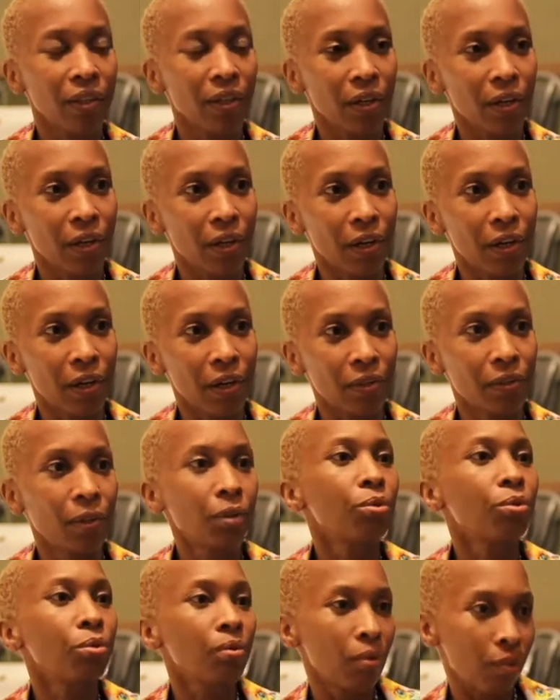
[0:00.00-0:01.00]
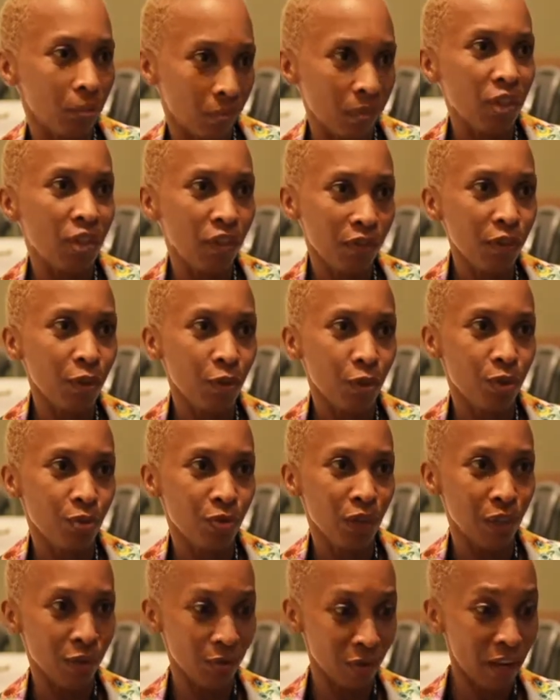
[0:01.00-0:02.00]
The
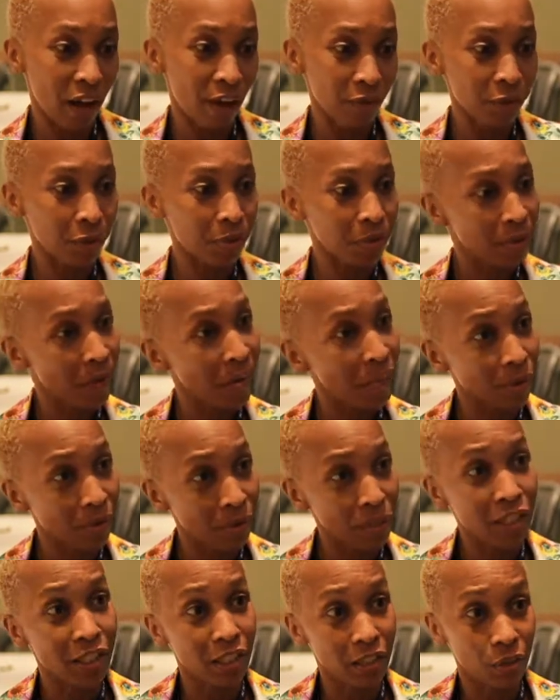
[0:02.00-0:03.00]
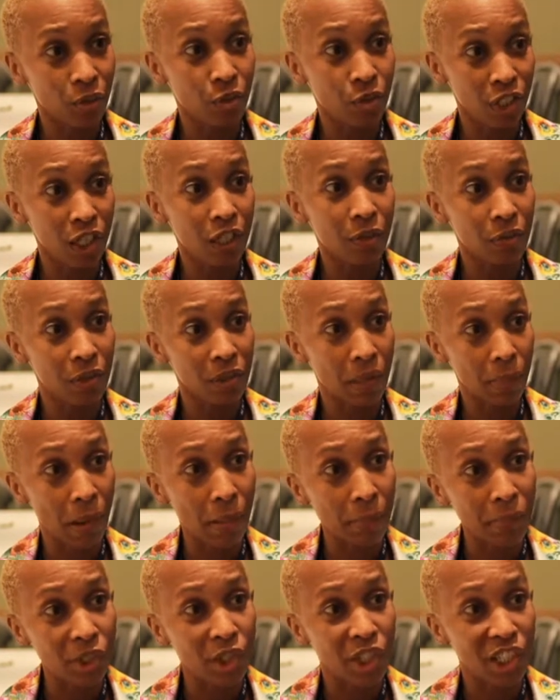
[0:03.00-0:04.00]
difficult ones are the ones that you're dealing with the
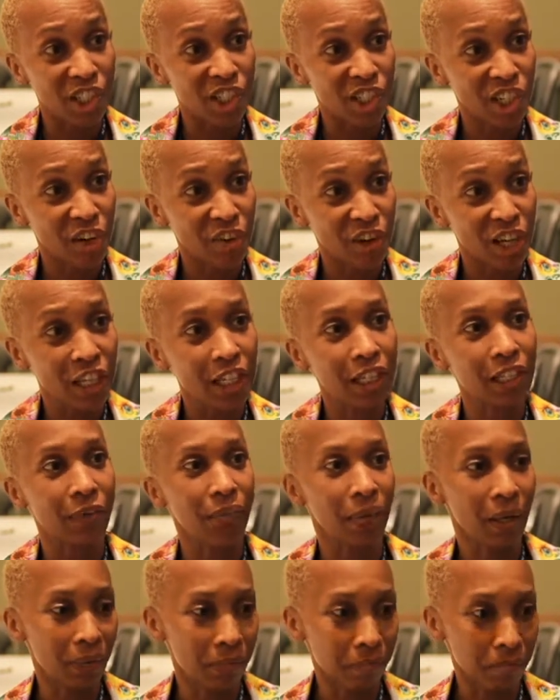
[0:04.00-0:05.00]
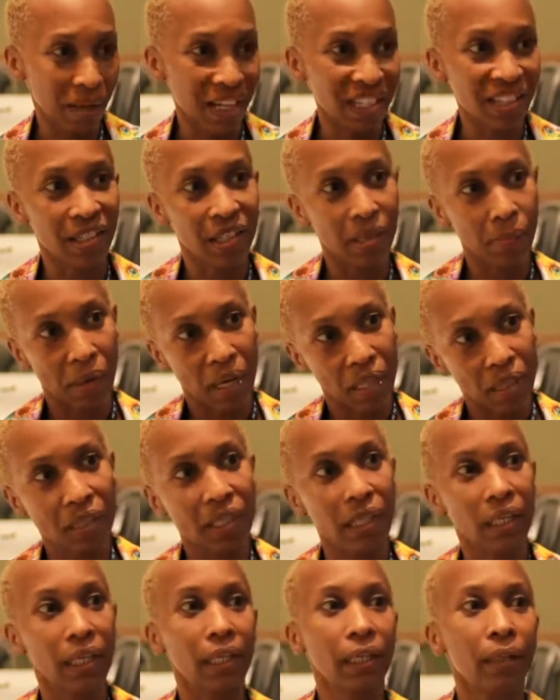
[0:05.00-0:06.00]
member states directly, where
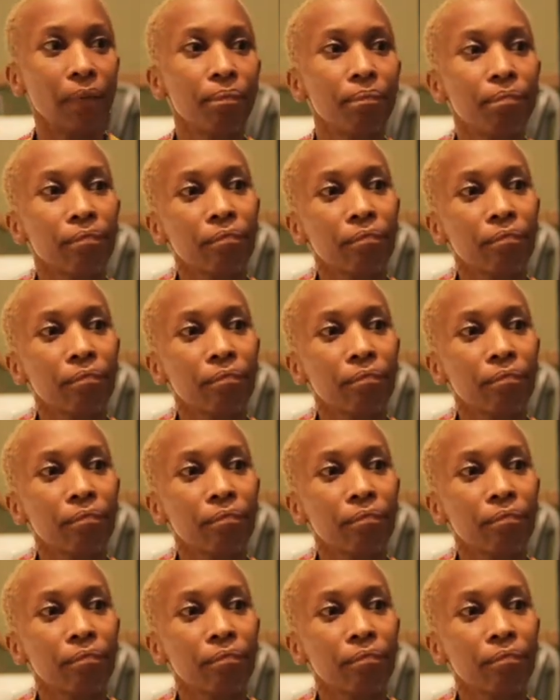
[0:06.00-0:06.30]
Maasai,